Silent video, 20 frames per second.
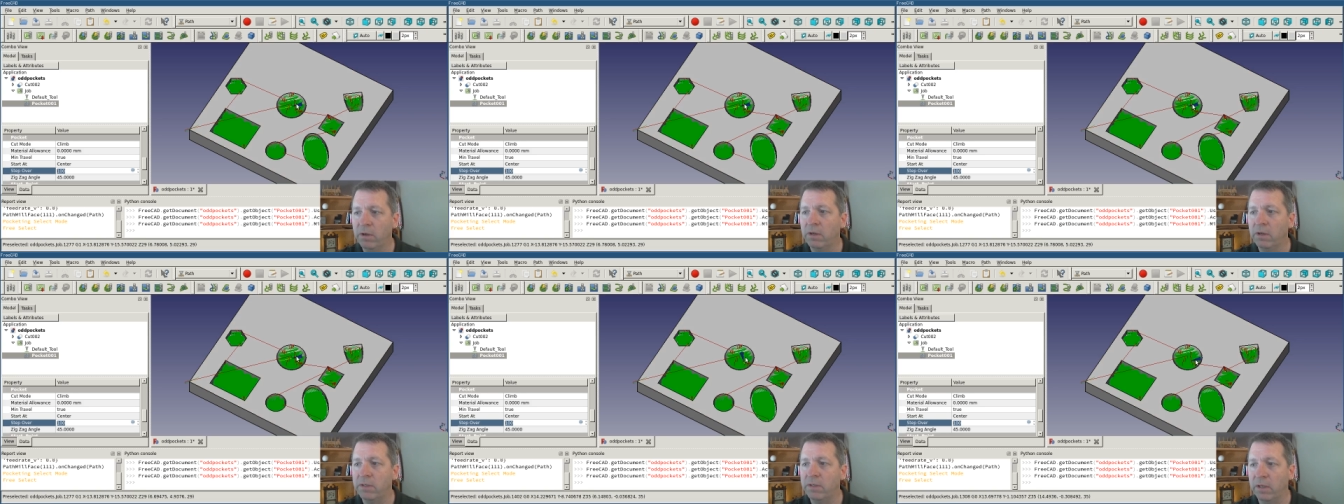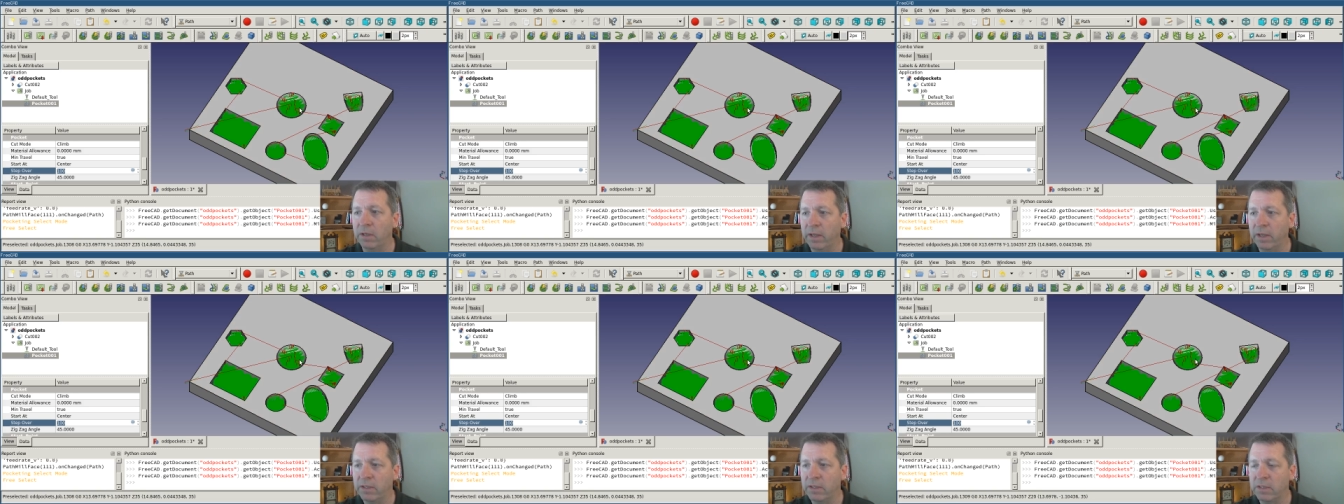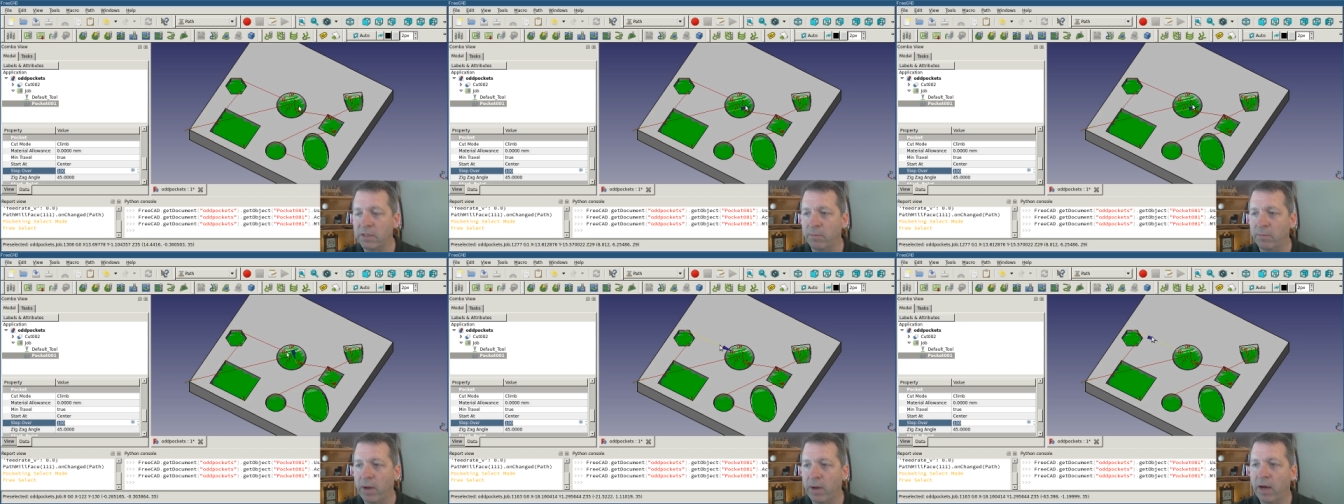till it hits
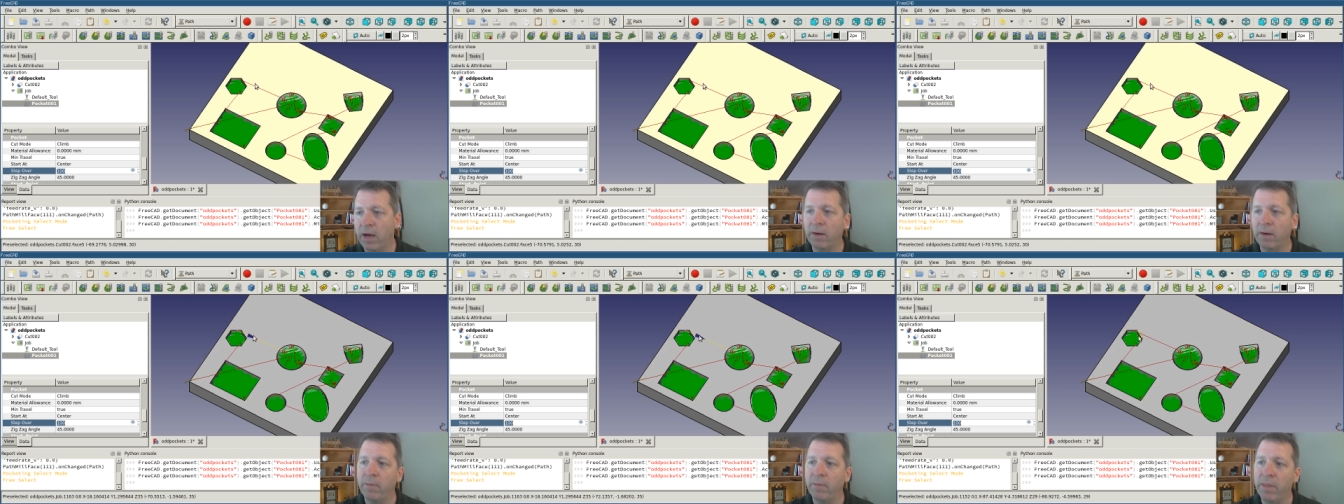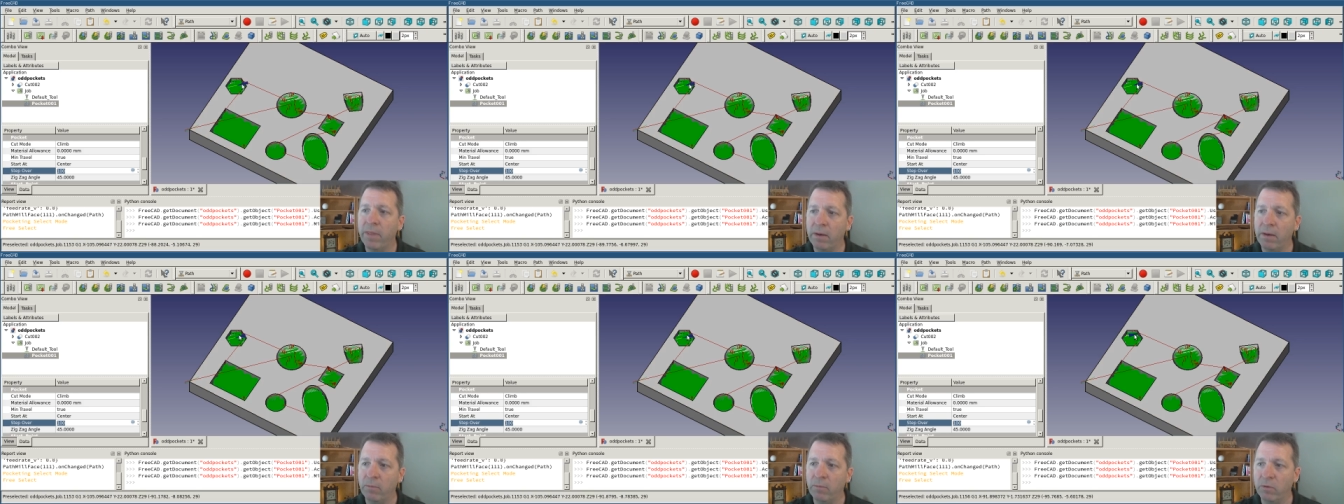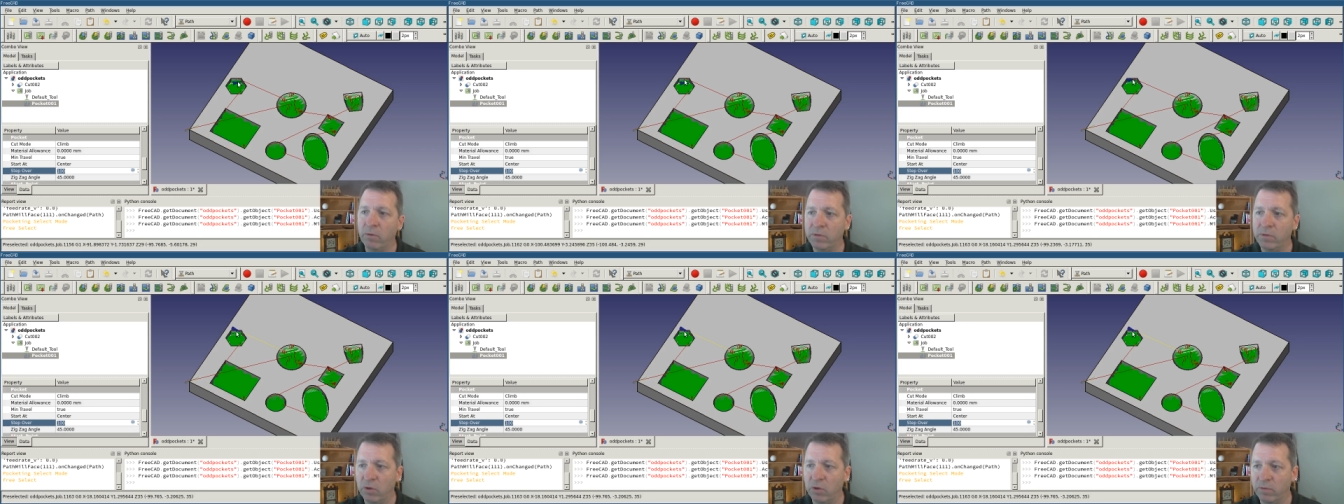the bottom, and then
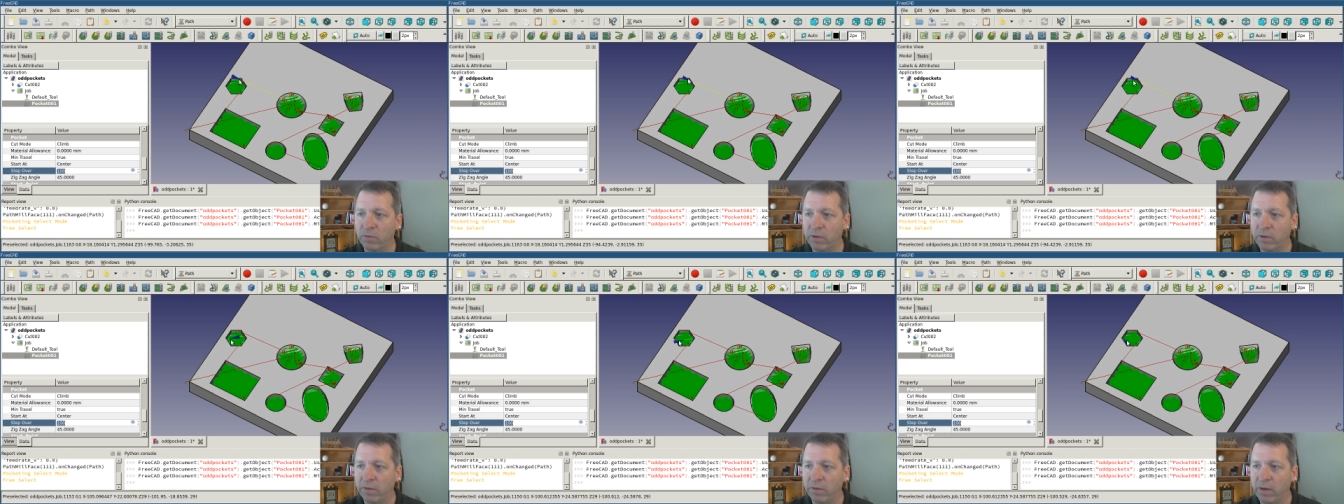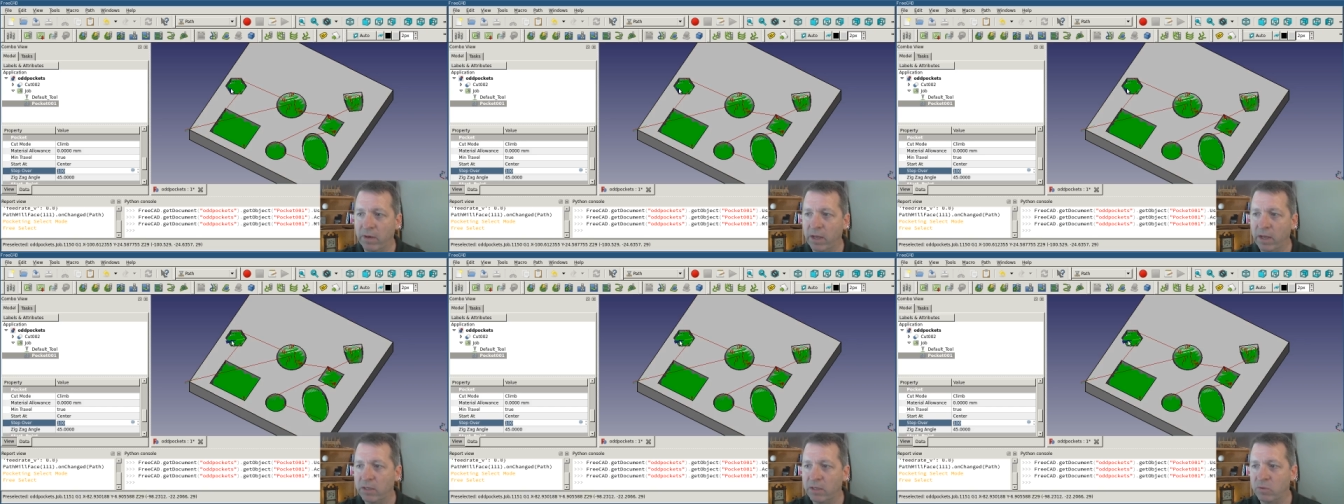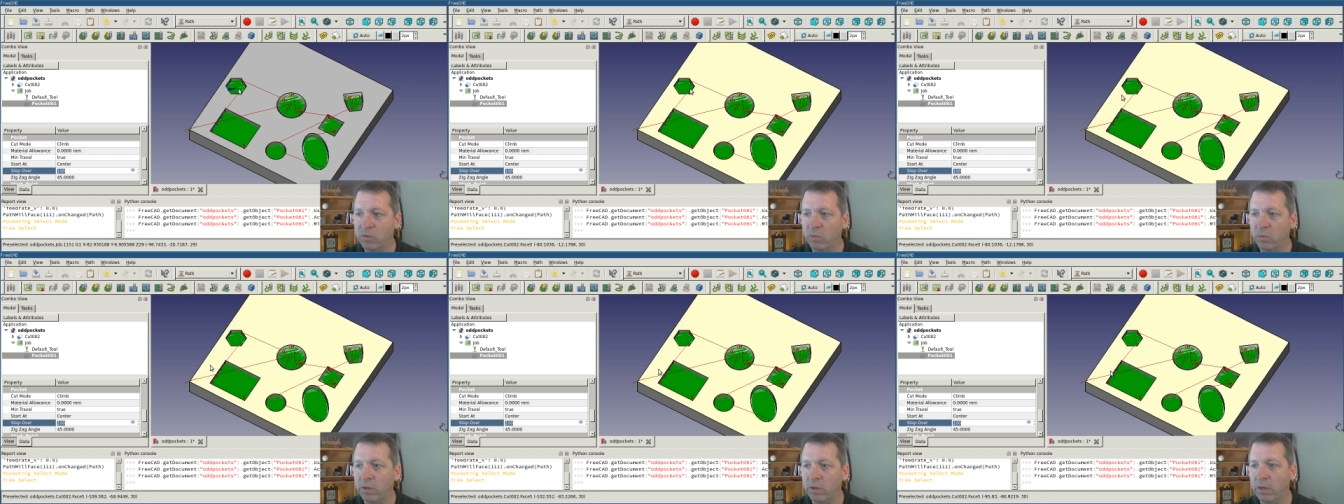moves over to the next
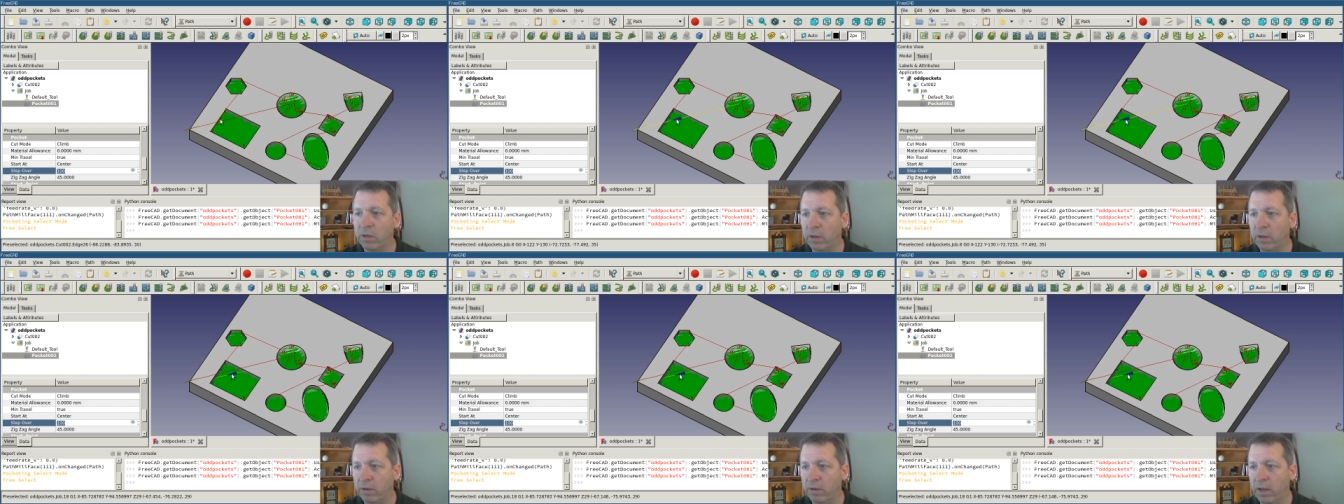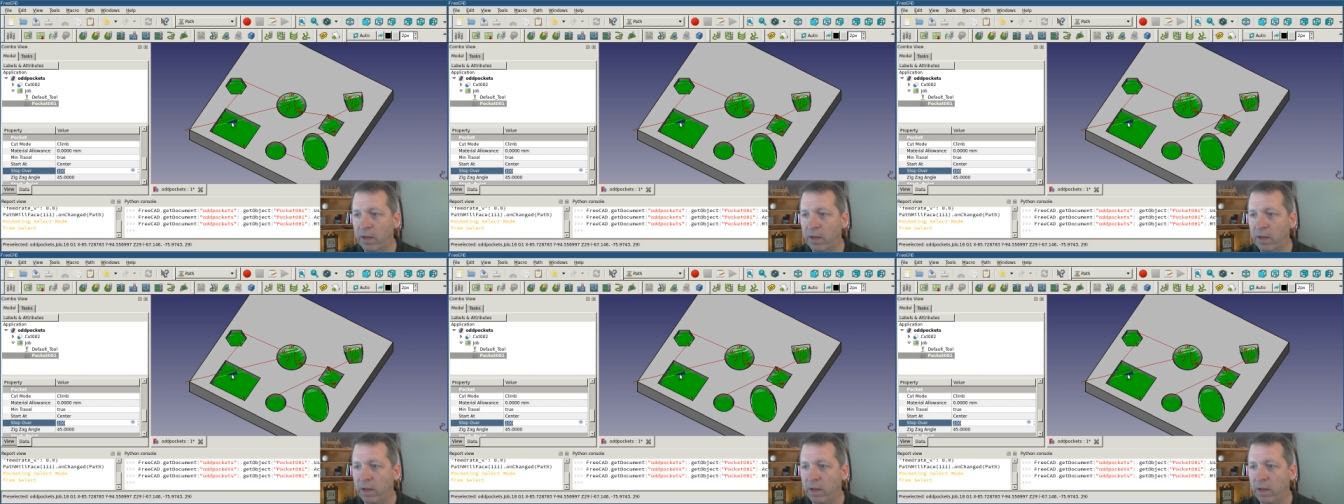one,